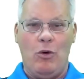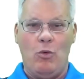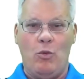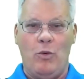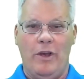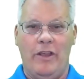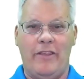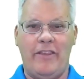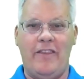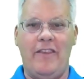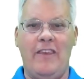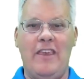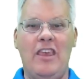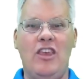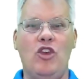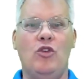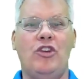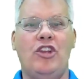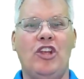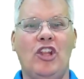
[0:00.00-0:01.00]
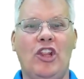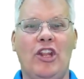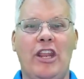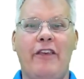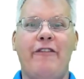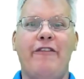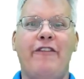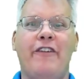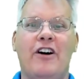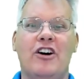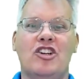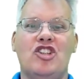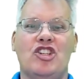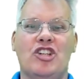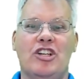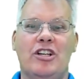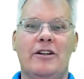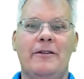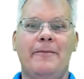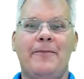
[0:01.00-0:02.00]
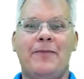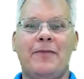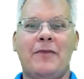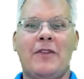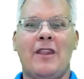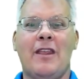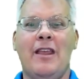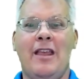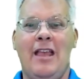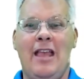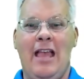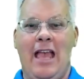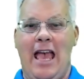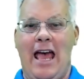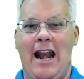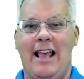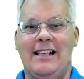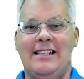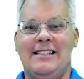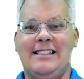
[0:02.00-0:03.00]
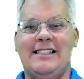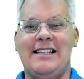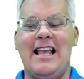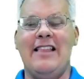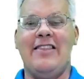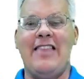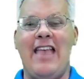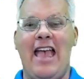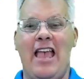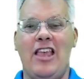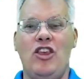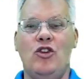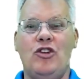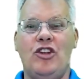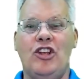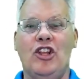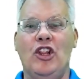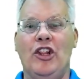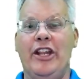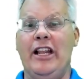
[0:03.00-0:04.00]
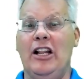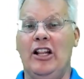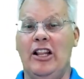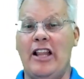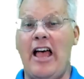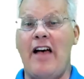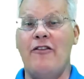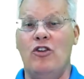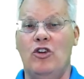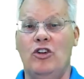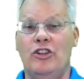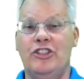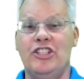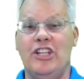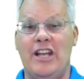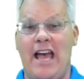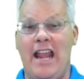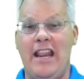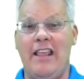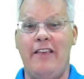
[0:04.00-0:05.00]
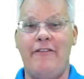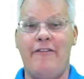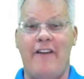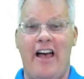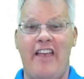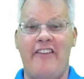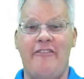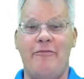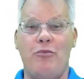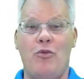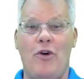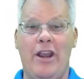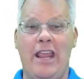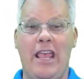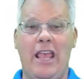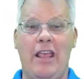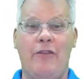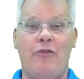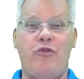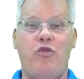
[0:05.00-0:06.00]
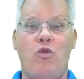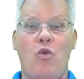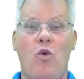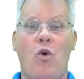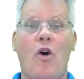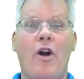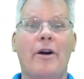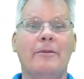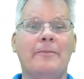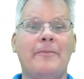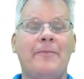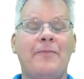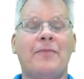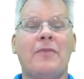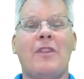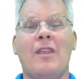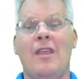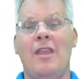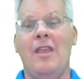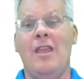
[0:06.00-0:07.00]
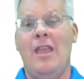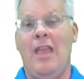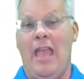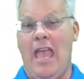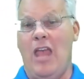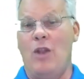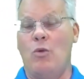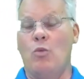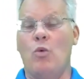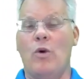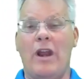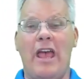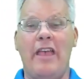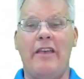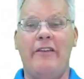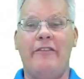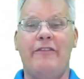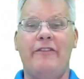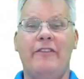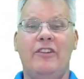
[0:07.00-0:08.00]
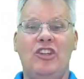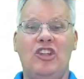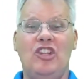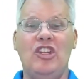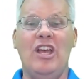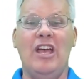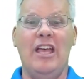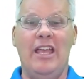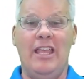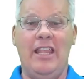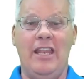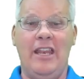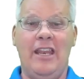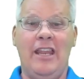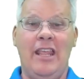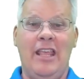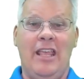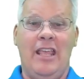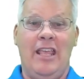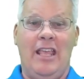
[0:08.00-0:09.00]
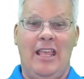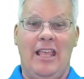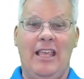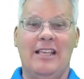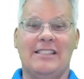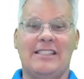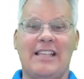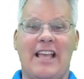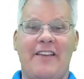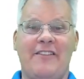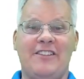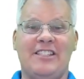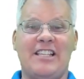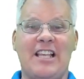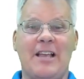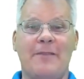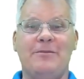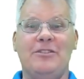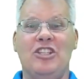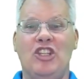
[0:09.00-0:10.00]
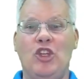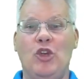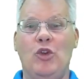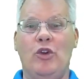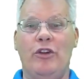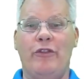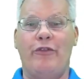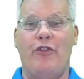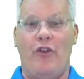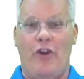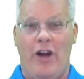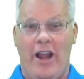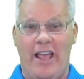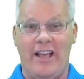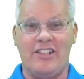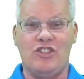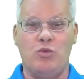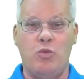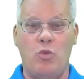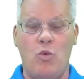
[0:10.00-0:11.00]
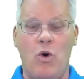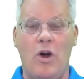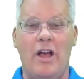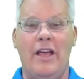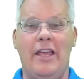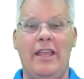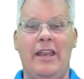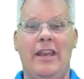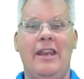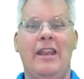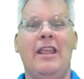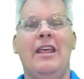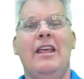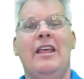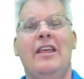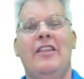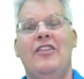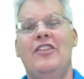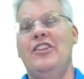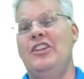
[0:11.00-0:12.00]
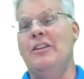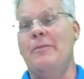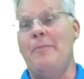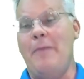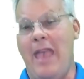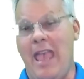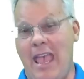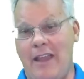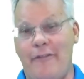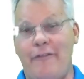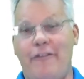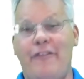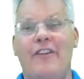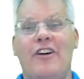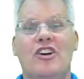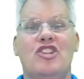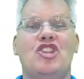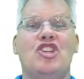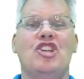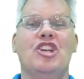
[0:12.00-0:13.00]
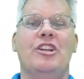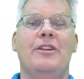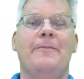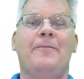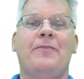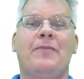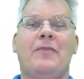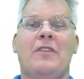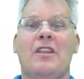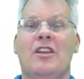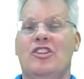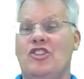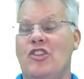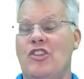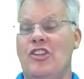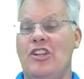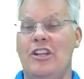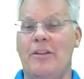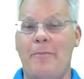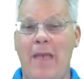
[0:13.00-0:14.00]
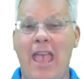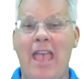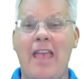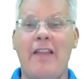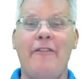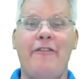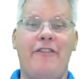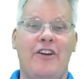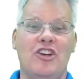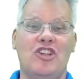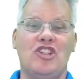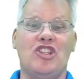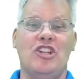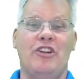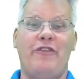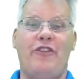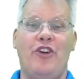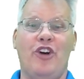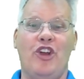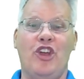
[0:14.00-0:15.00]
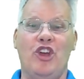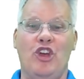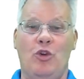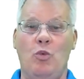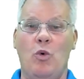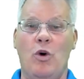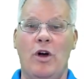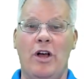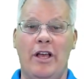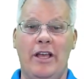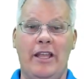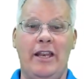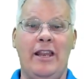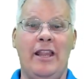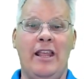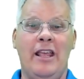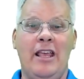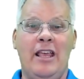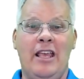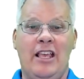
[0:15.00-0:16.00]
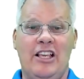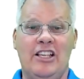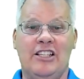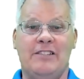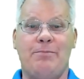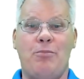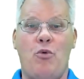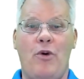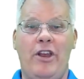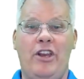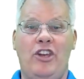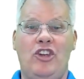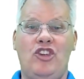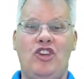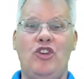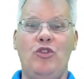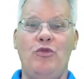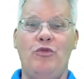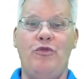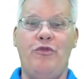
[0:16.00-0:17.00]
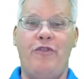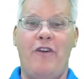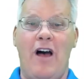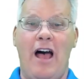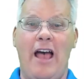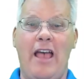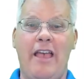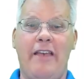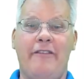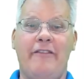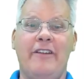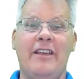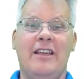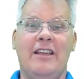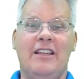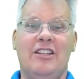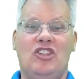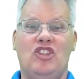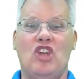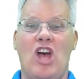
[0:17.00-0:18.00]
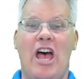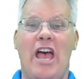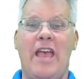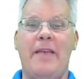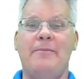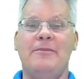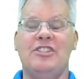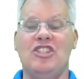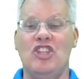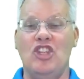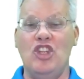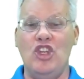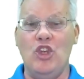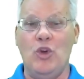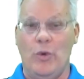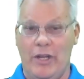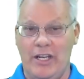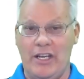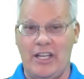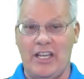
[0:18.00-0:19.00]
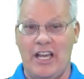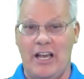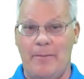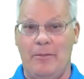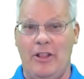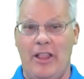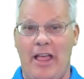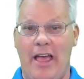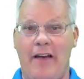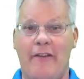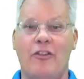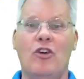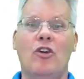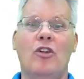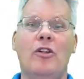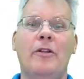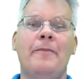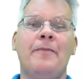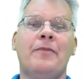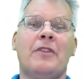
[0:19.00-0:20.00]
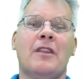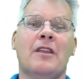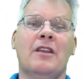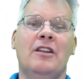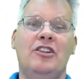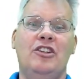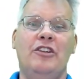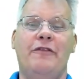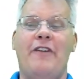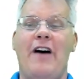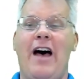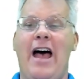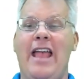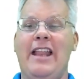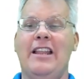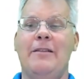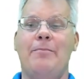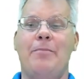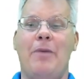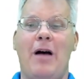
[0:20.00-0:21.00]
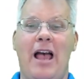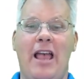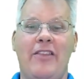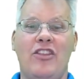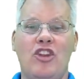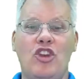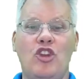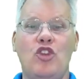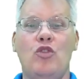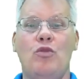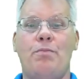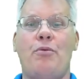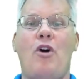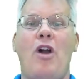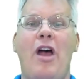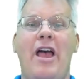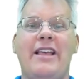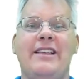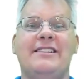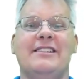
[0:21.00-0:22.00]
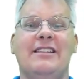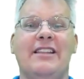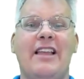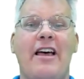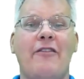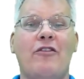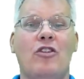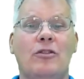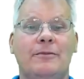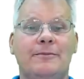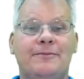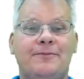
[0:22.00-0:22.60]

with the utility function, and I set that utility level to 95.84. And what I've done is I've substituted for x1 the demand function. So the demand function for good 1 is 0.25 times the new income level divided by the new price level.